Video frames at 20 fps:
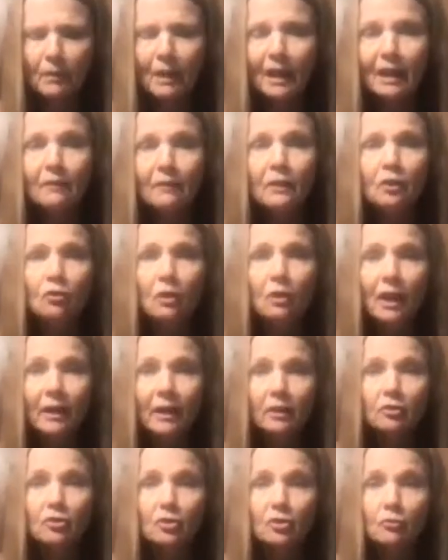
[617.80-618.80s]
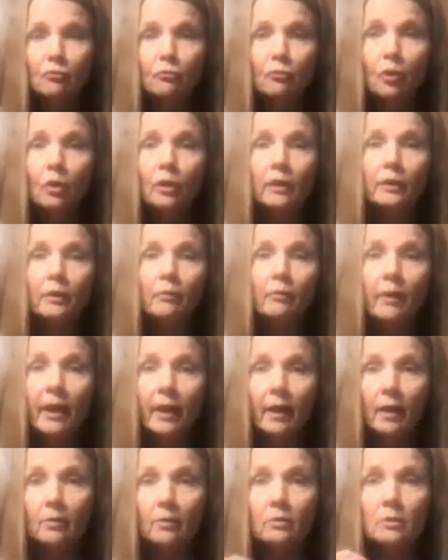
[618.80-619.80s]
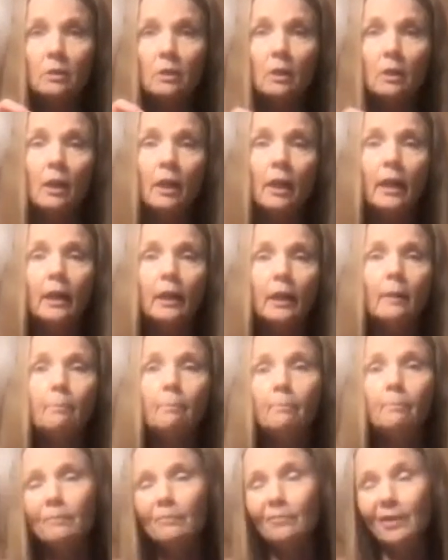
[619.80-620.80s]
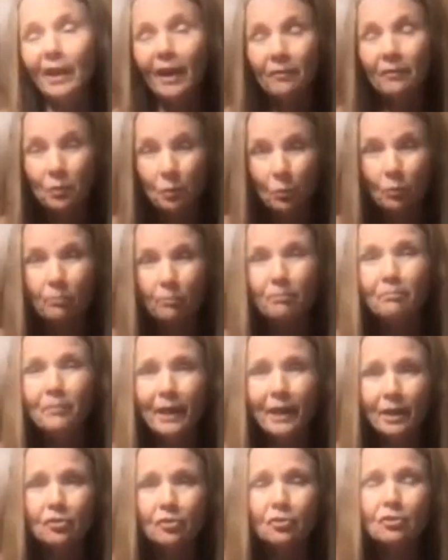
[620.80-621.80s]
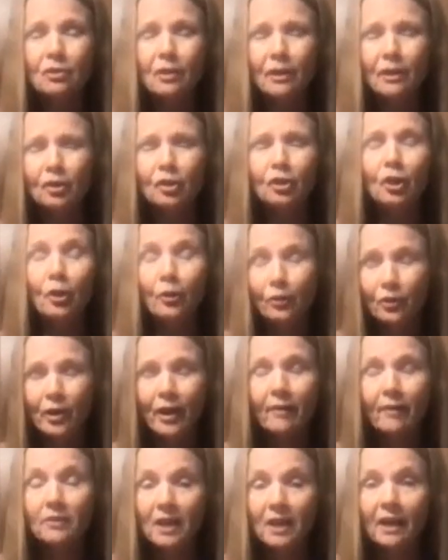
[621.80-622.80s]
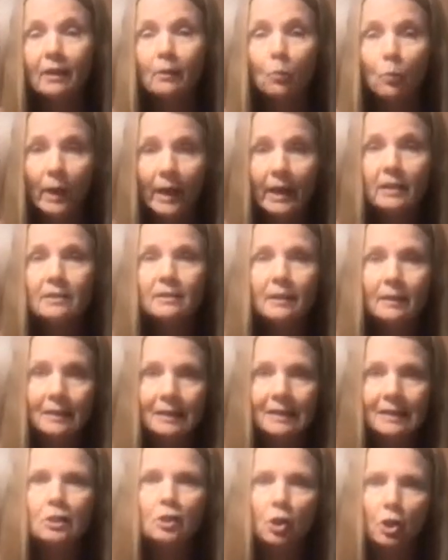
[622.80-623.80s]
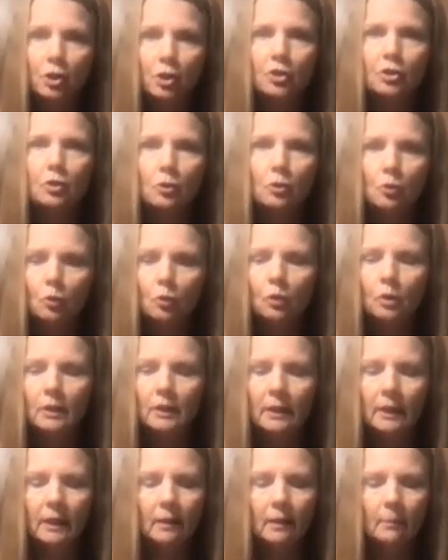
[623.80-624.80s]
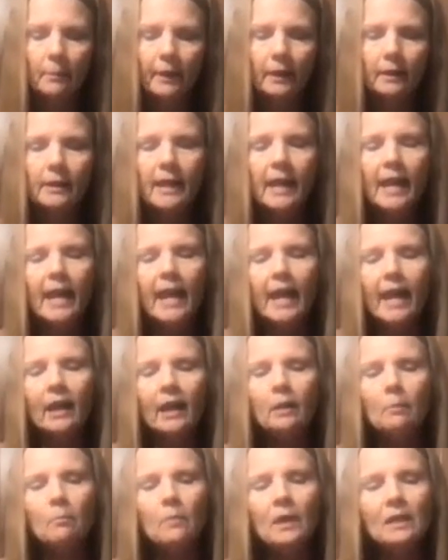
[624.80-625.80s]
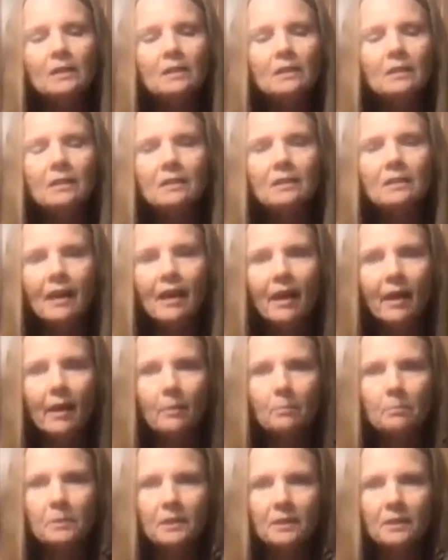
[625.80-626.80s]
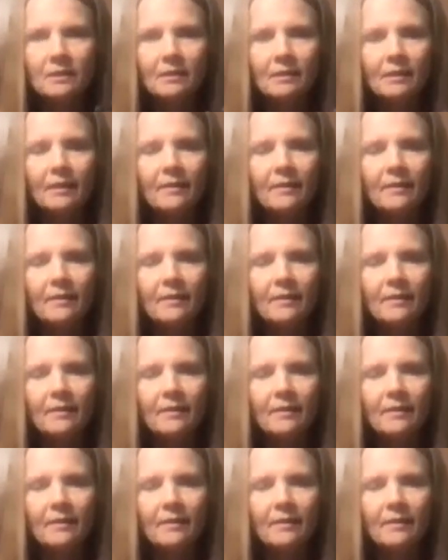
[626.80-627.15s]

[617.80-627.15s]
and then you kind of just roll it around. And you have to make sure, you know, you have to kind of wait until it starts to cool a little bit, and it makes these cups.